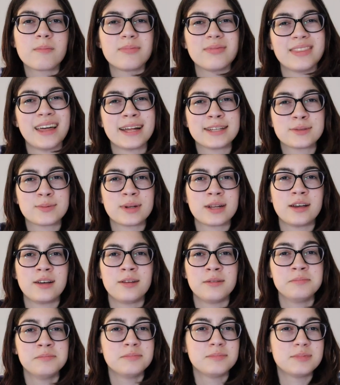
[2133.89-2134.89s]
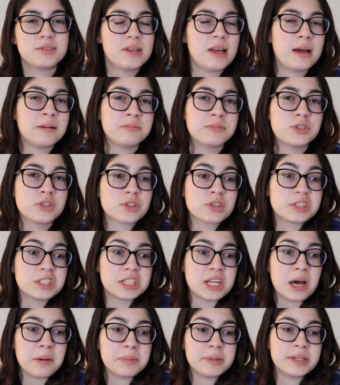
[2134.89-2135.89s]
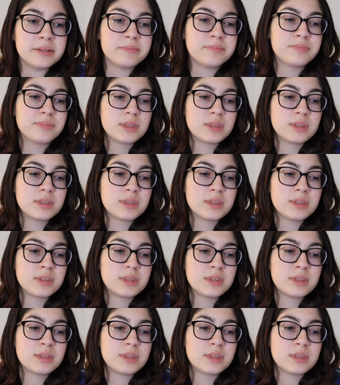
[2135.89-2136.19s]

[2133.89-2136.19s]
That's when I'll I'm just gonna stop it.